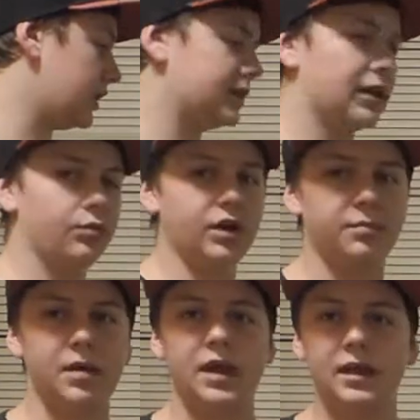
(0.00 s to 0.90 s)
things I
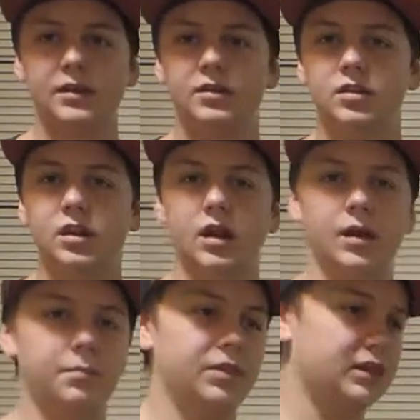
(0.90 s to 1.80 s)
recommend,
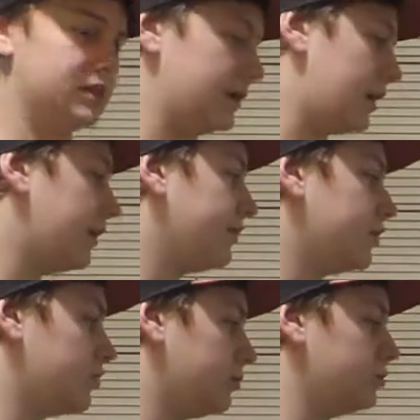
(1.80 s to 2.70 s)
things that I've
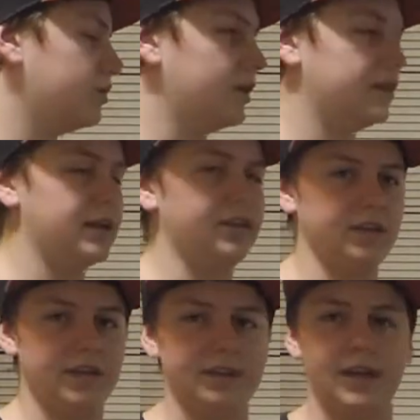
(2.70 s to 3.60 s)
had trouble with, anything
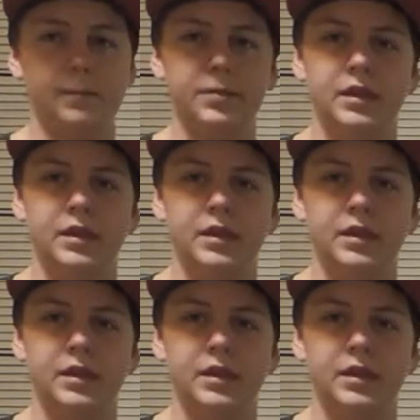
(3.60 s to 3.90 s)
like that.